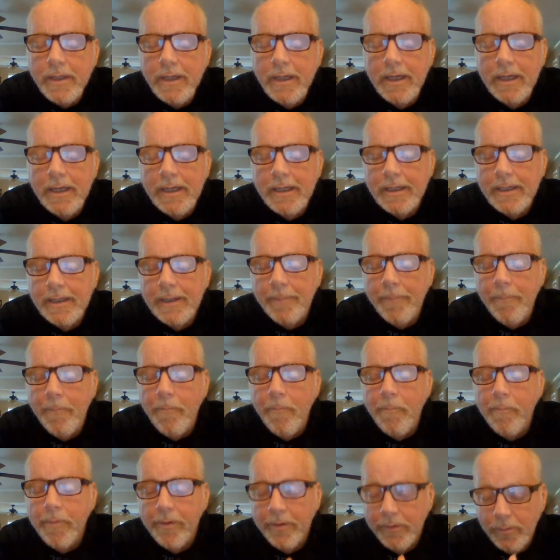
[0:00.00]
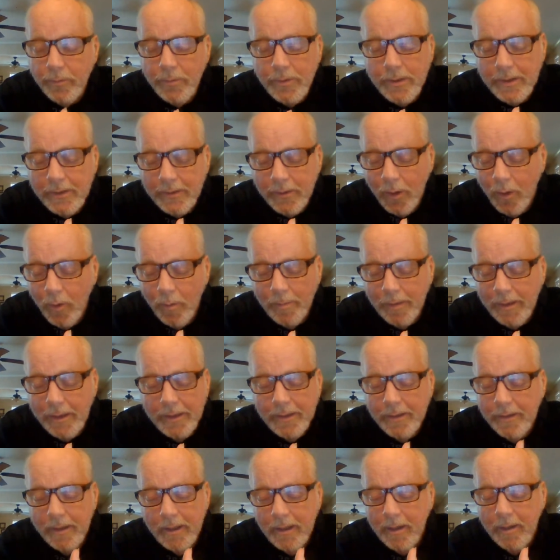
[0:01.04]
And that's what he told me.
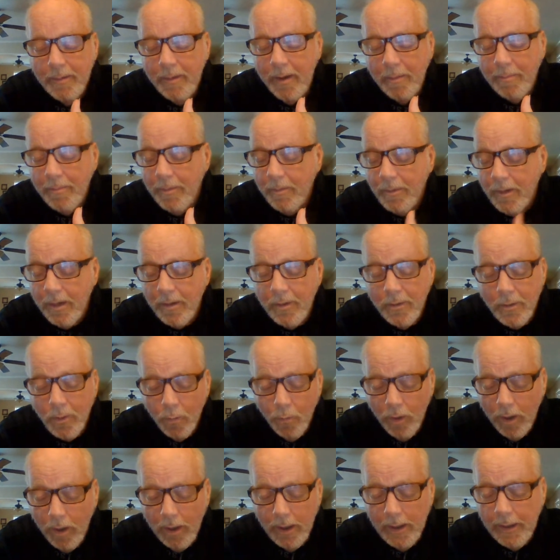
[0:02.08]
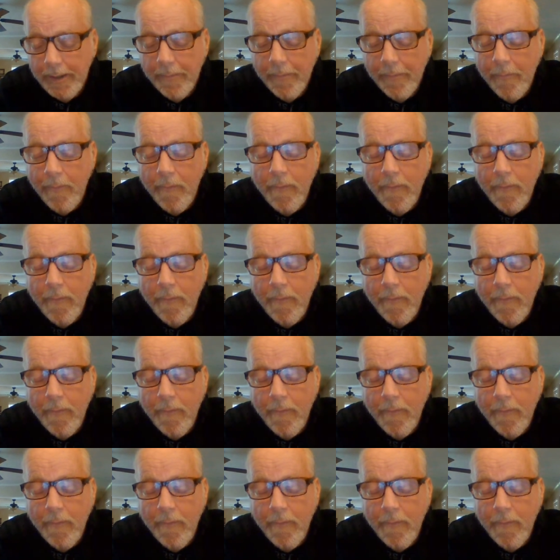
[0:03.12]
I, I, don't, I don't know why.